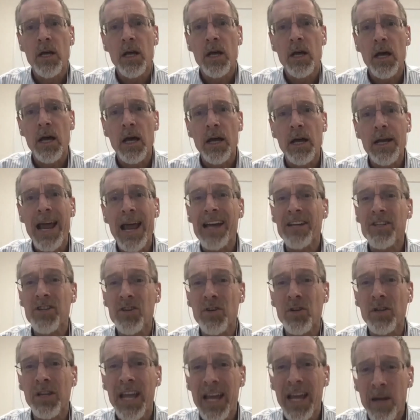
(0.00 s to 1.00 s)

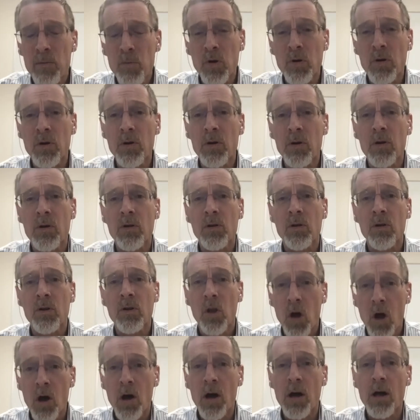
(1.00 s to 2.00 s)
national labor
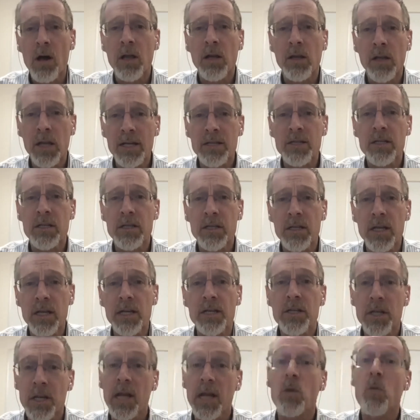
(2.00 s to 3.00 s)
law
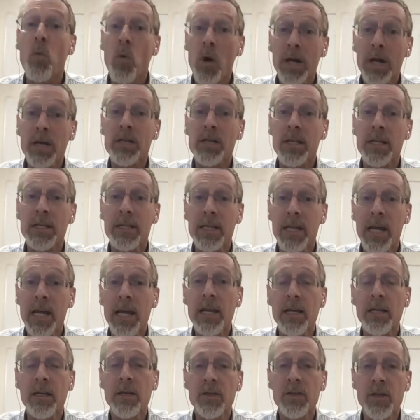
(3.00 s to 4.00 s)
legislation, like what does it
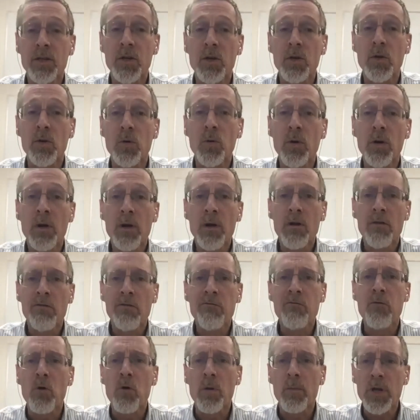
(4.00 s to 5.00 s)
take to
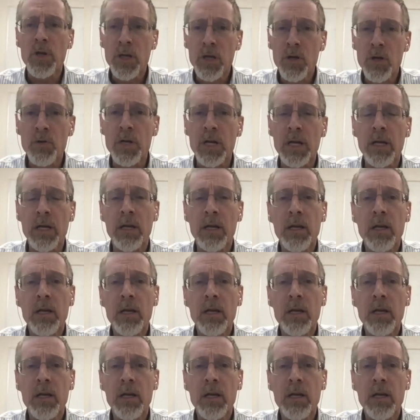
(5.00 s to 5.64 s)
form a union?